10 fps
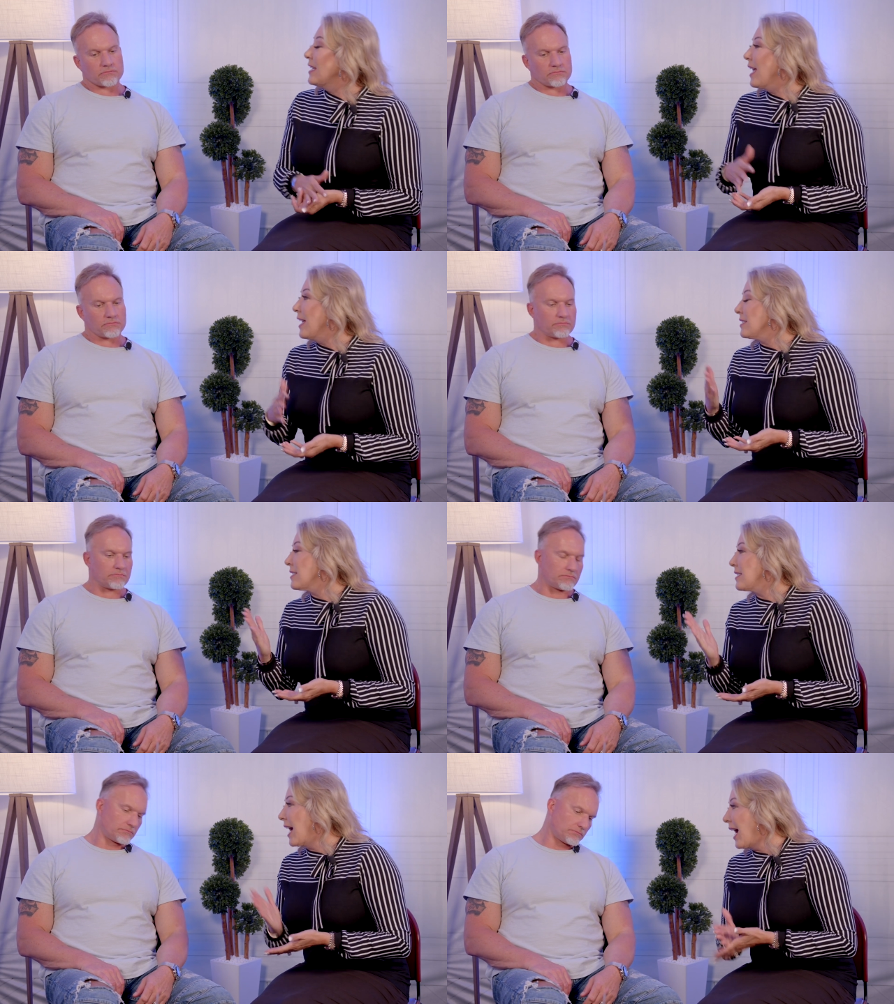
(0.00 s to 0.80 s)
Speaker 1: in. Yes,
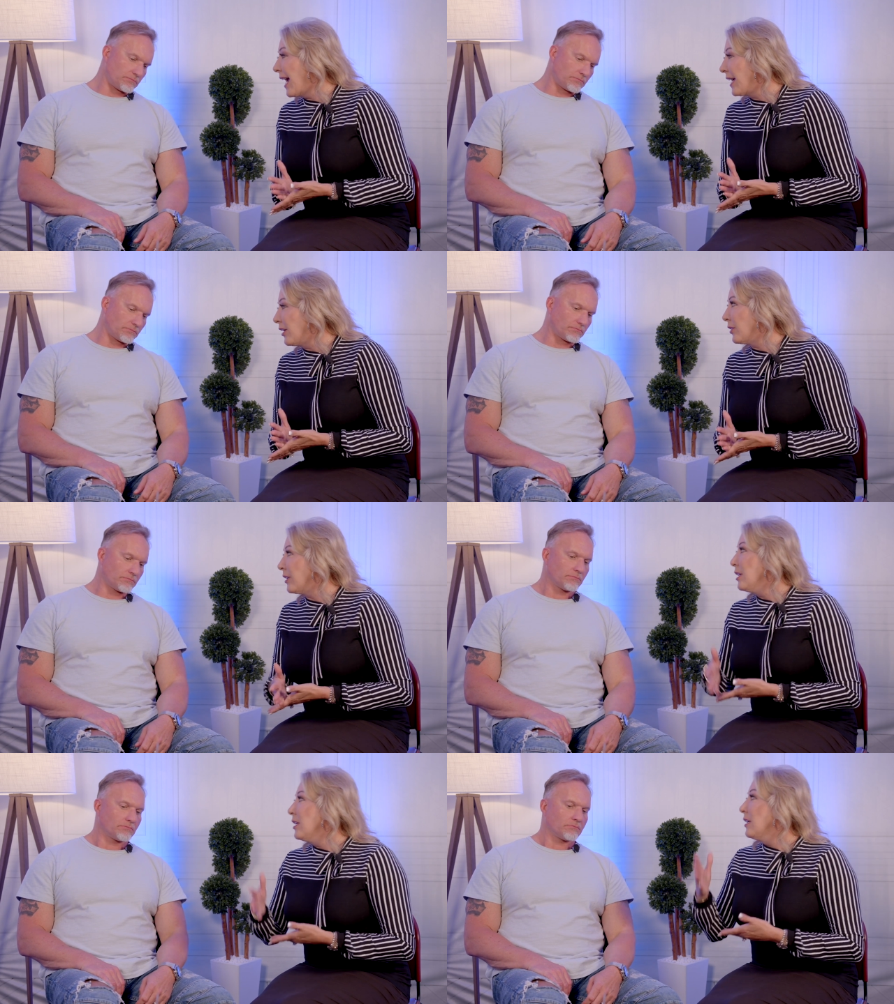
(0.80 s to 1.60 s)
tired
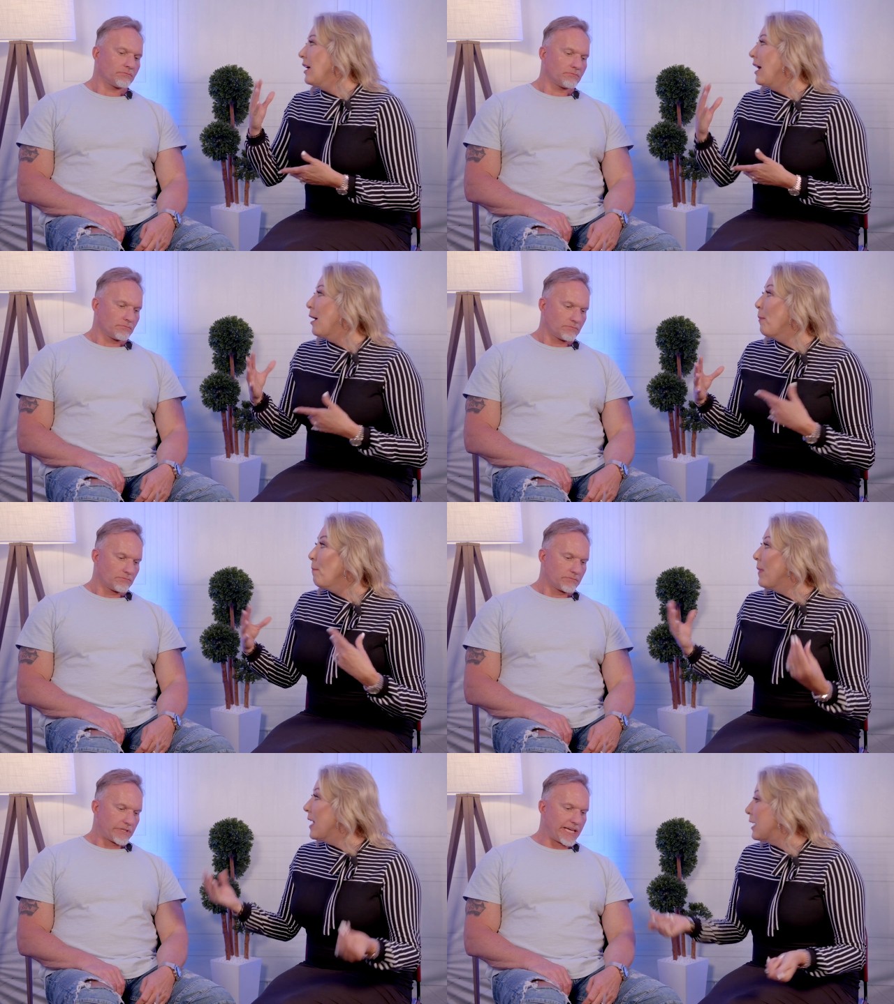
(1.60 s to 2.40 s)
uh,
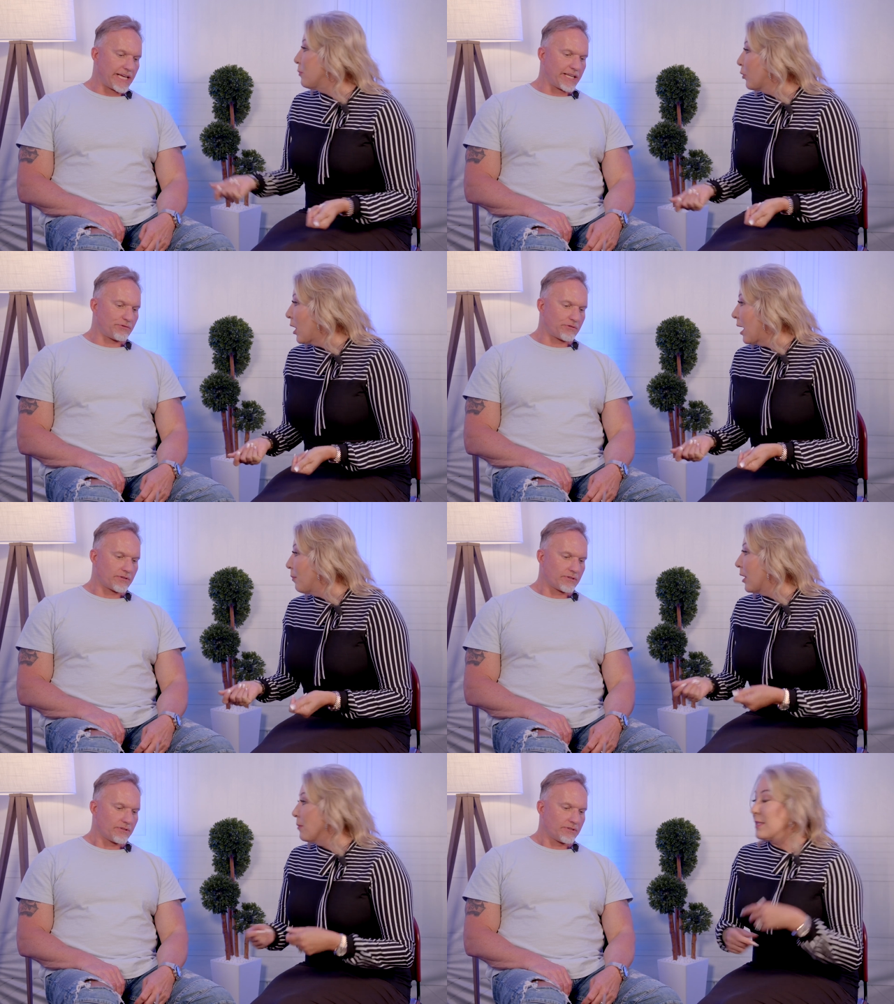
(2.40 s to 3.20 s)
money kids,
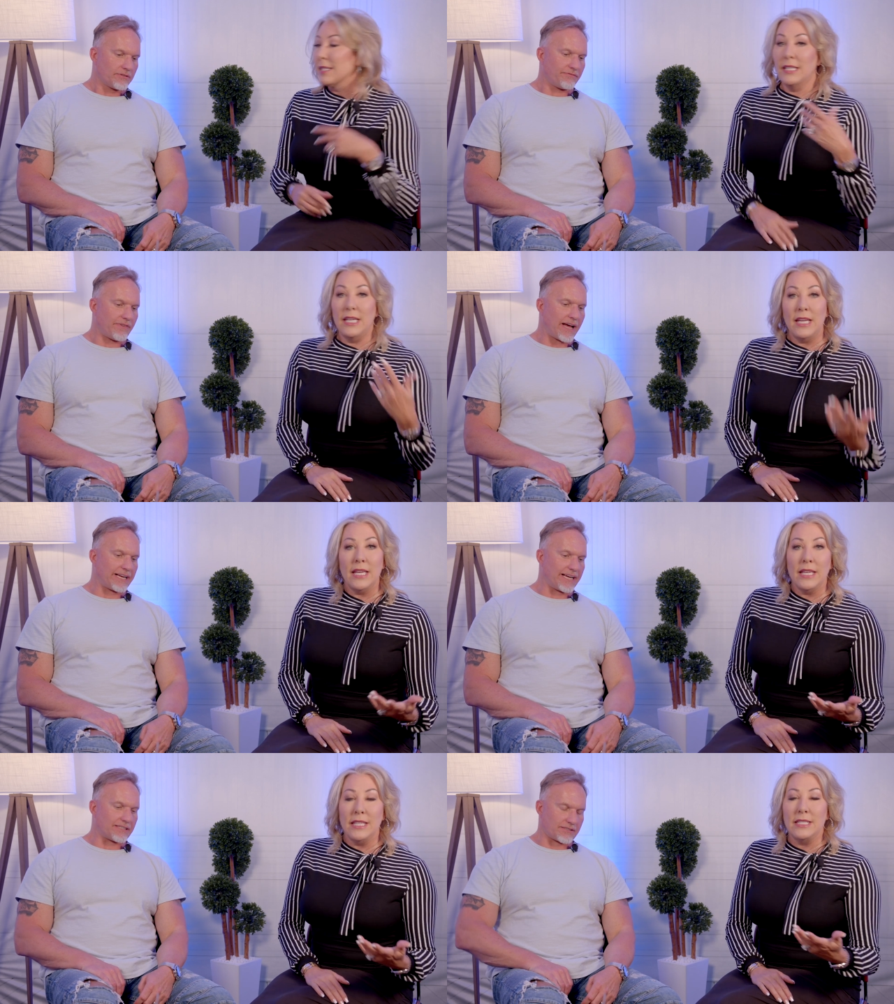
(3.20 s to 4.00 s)
problems,
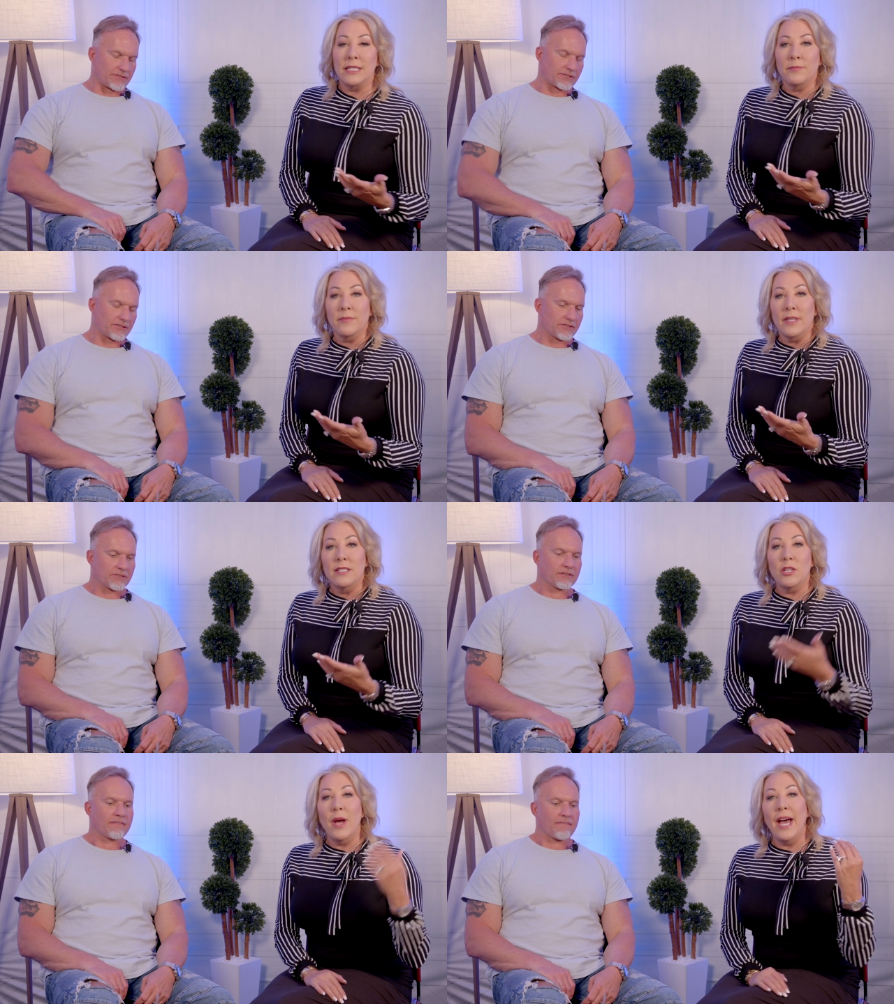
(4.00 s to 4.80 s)
finances. kids.
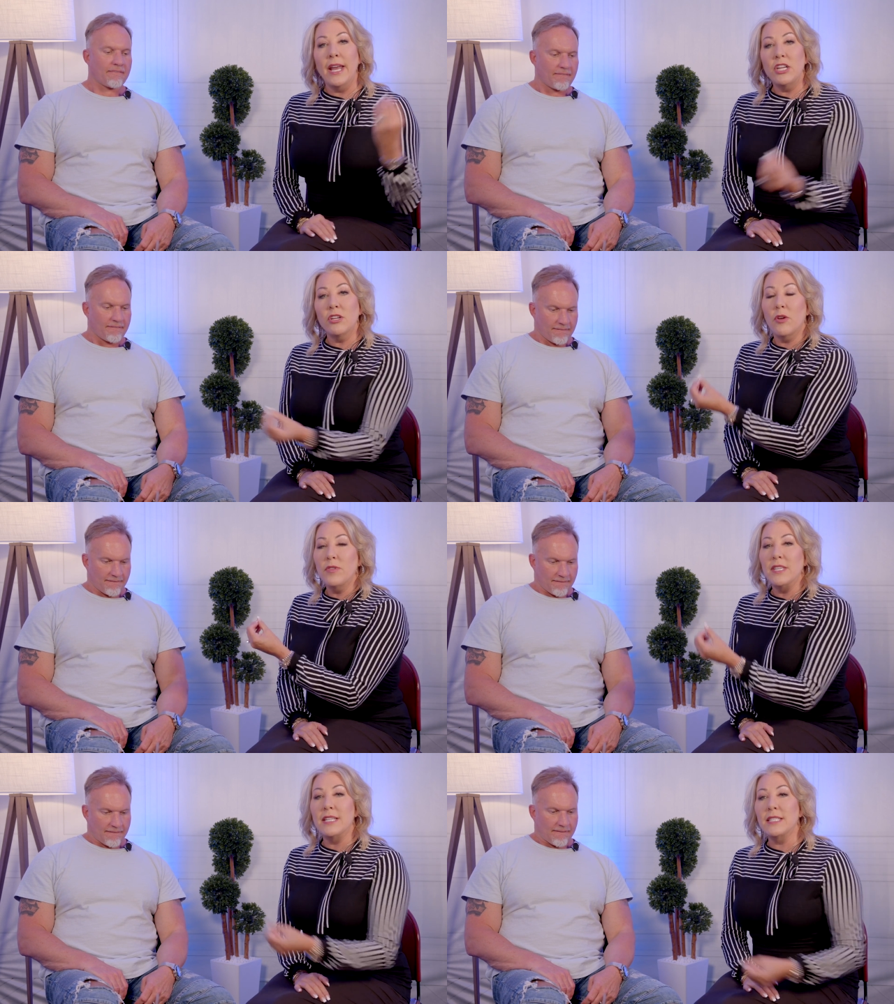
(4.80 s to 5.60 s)
So how do you go
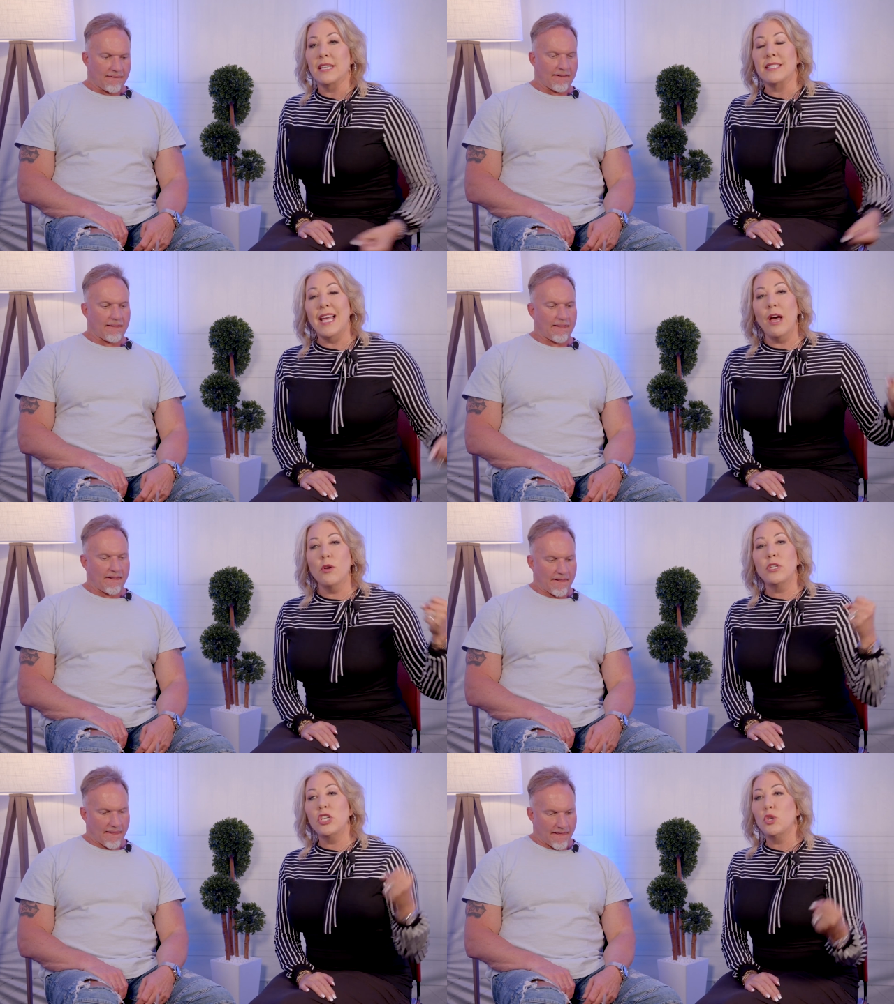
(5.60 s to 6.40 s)
the distance? How
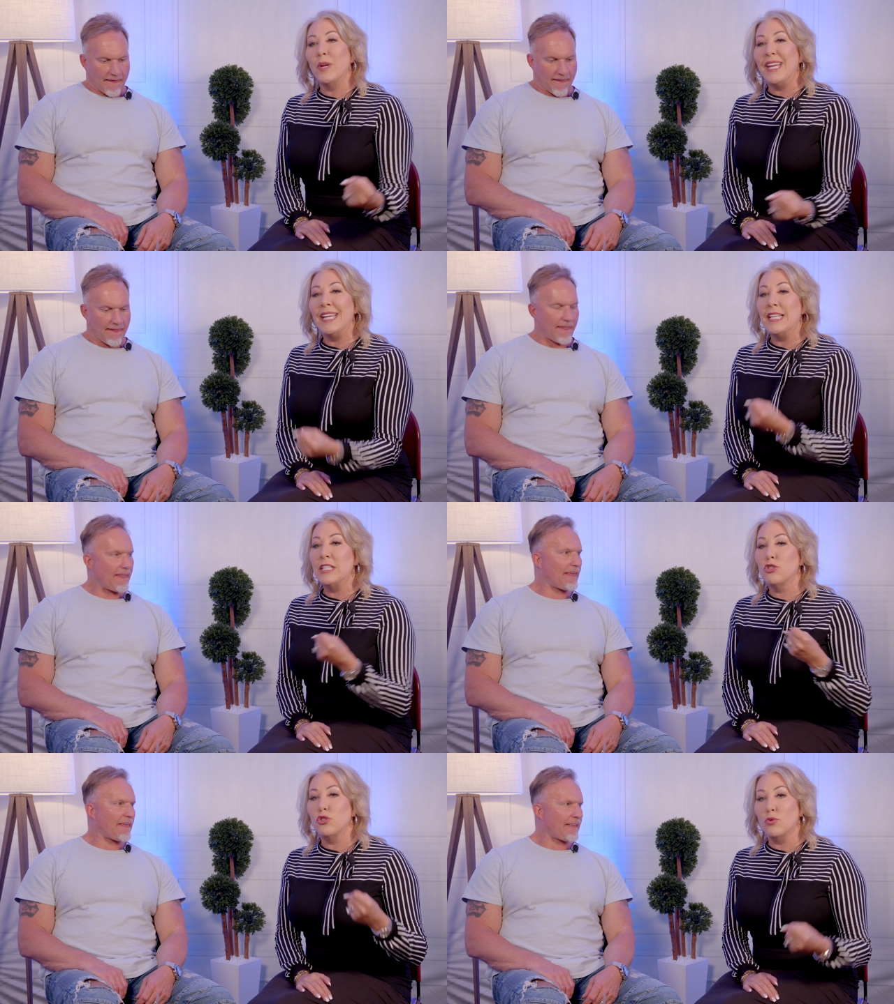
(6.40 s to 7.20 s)
do you end
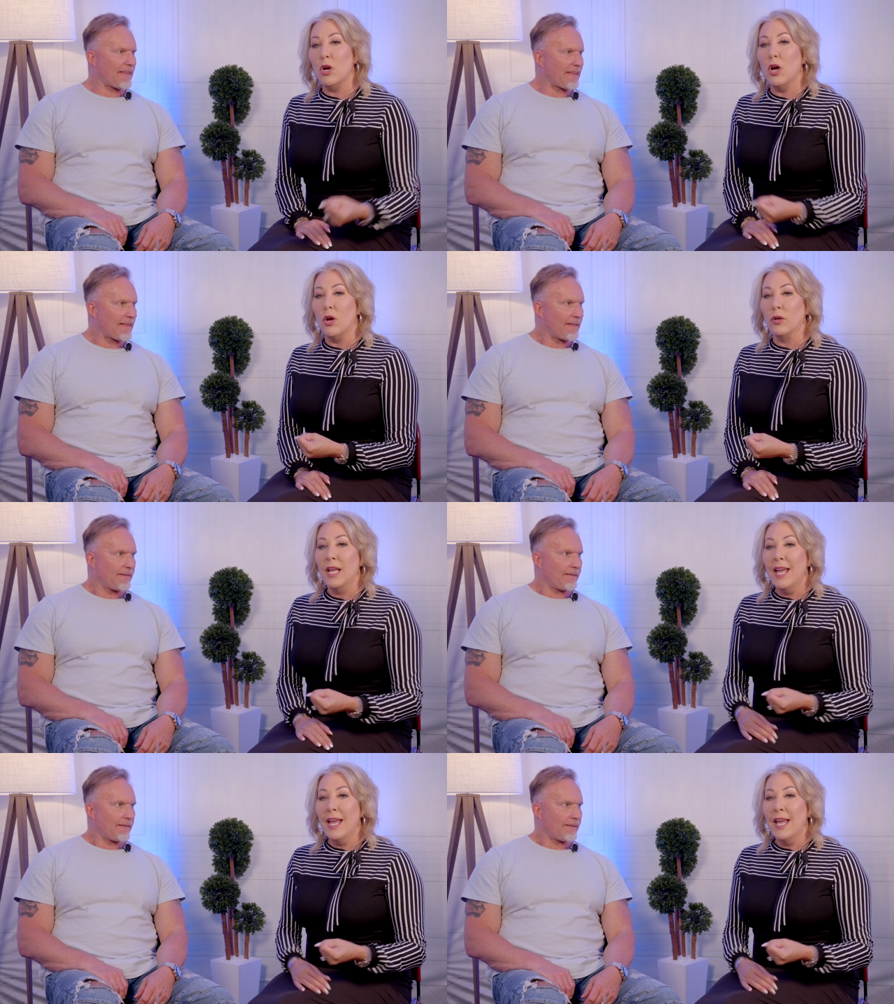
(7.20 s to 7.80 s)
strong?